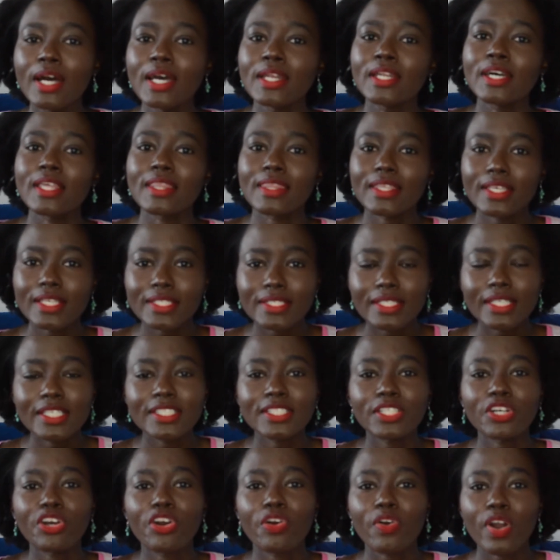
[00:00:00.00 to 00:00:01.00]
Now, this
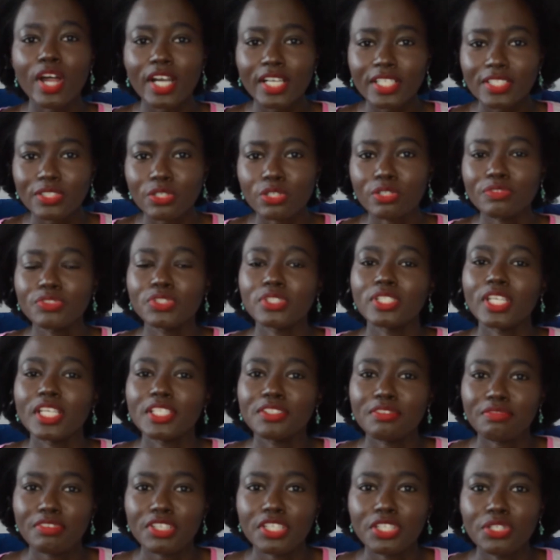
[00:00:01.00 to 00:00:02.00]
is the crux of
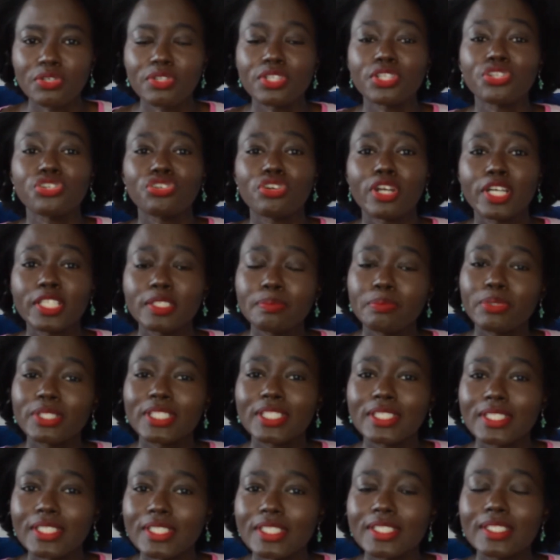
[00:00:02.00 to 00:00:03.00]
today's video, the
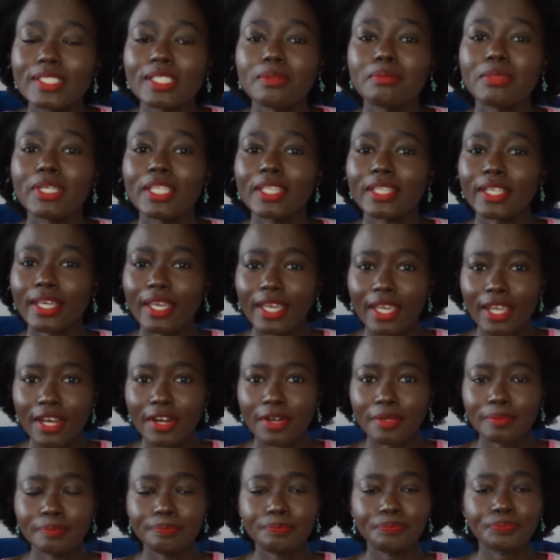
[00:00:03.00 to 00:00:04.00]
transport system in the
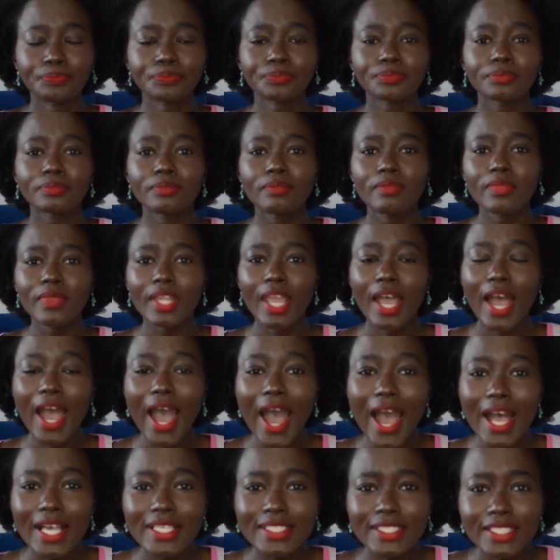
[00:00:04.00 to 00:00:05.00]
hair.
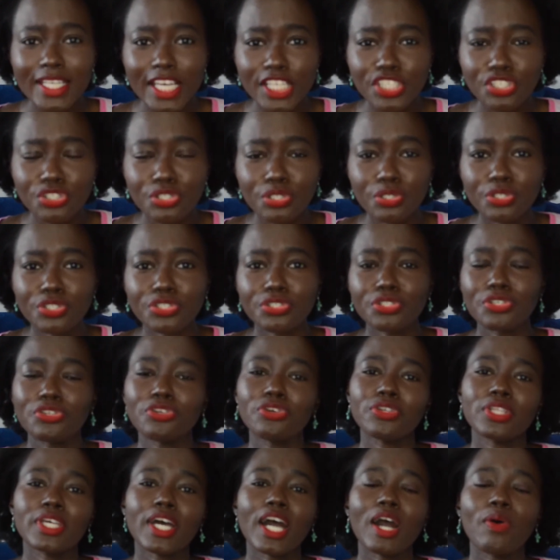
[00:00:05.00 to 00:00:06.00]
As naturals, you
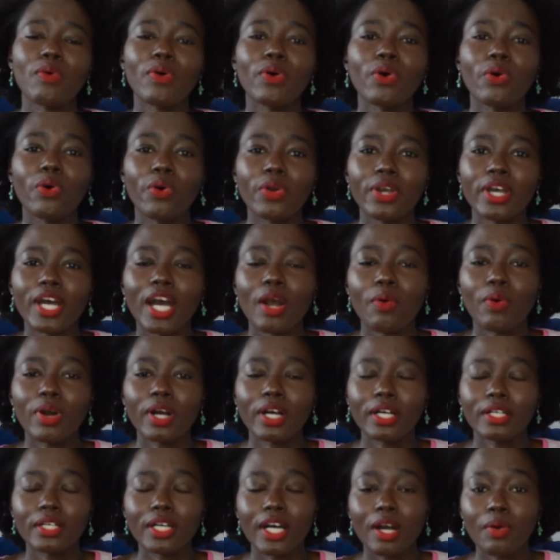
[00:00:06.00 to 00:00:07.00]
know that
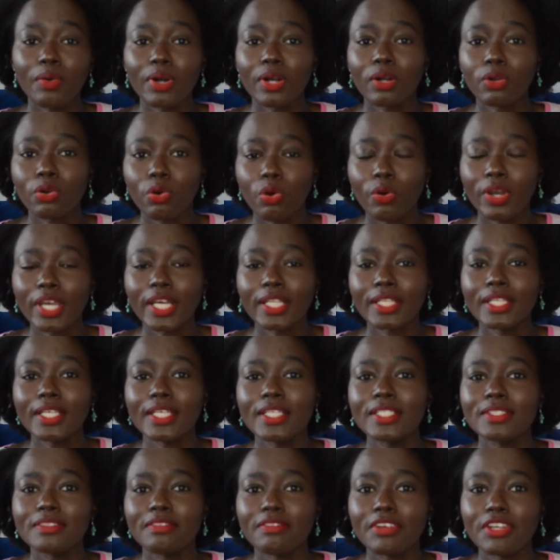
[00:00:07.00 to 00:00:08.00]
our coil
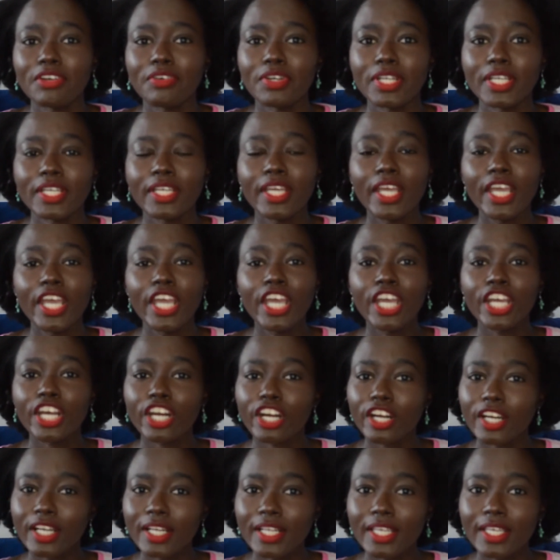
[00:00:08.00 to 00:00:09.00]
is very
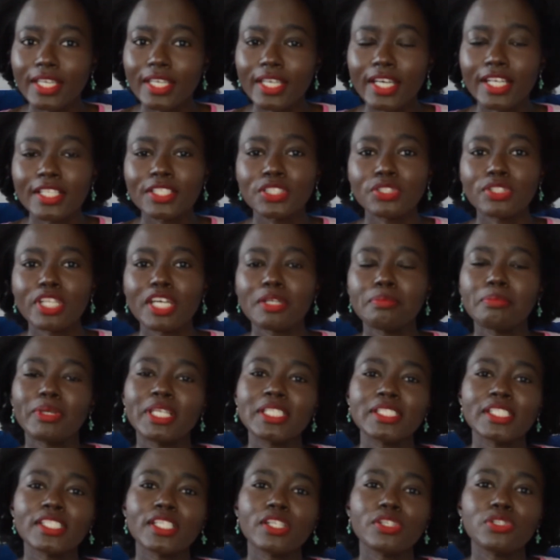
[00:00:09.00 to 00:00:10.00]
curly, and so that
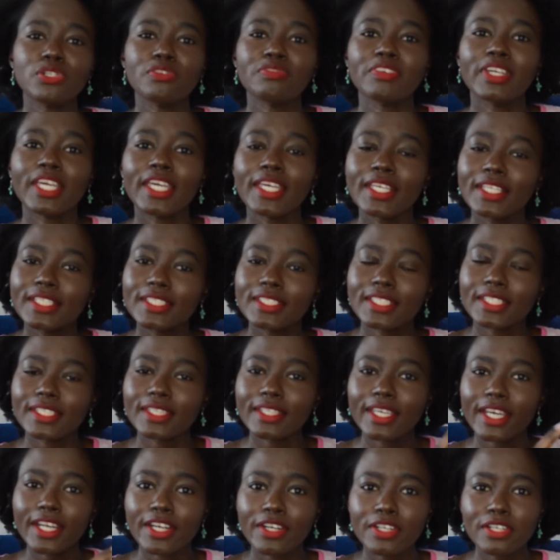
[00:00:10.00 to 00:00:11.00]
means there's a lot of kinks in
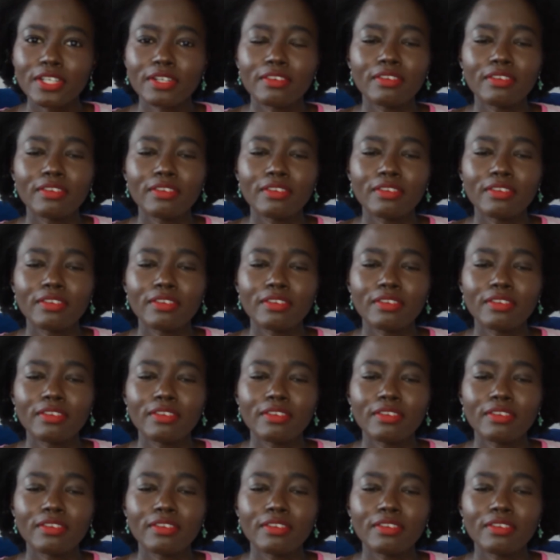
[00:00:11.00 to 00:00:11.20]
there.